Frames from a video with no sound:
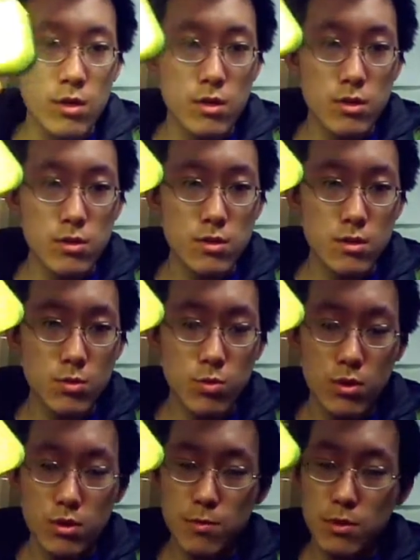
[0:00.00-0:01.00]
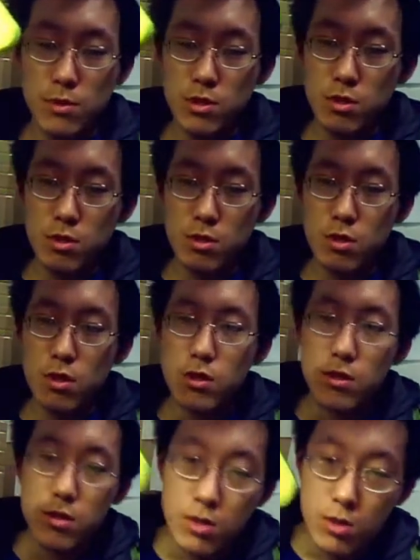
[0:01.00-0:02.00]
Here's one of the sponges.
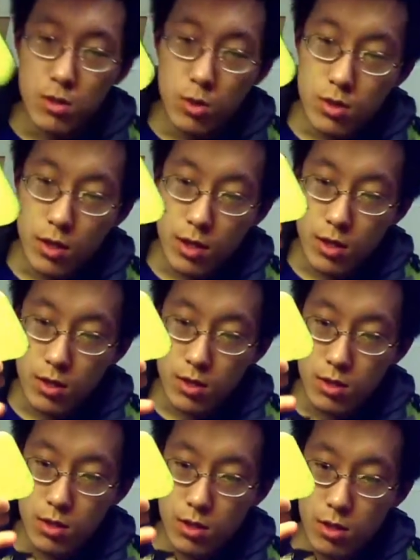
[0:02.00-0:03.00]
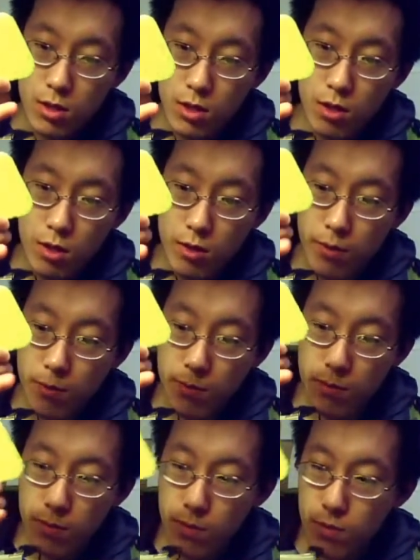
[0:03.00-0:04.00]
This looks like it's
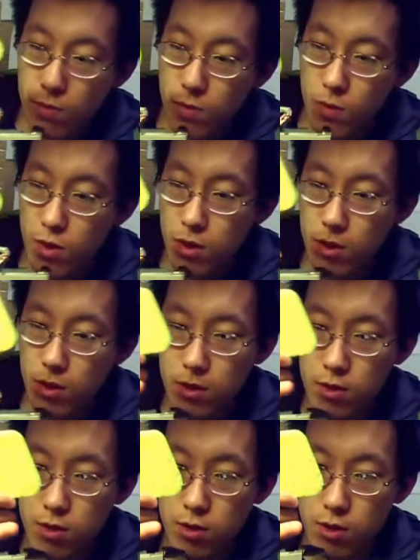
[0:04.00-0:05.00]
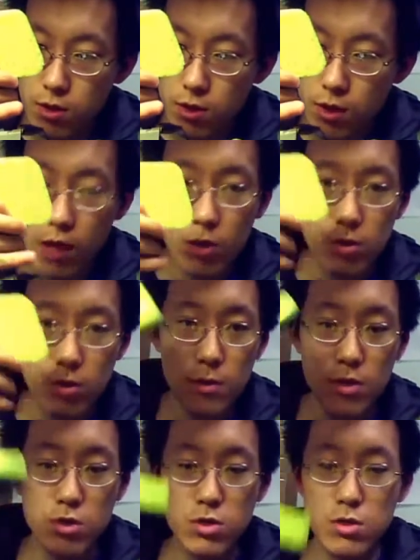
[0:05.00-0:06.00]
this is the anode
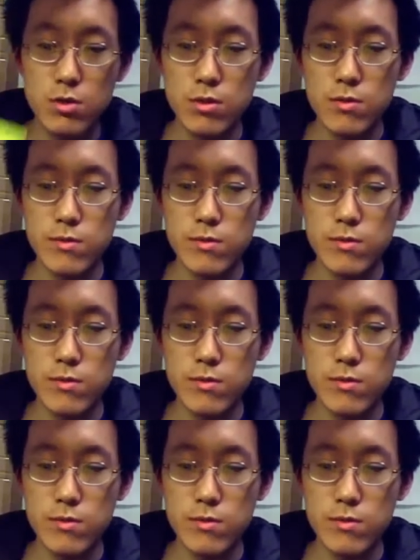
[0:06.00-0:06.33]
sponge,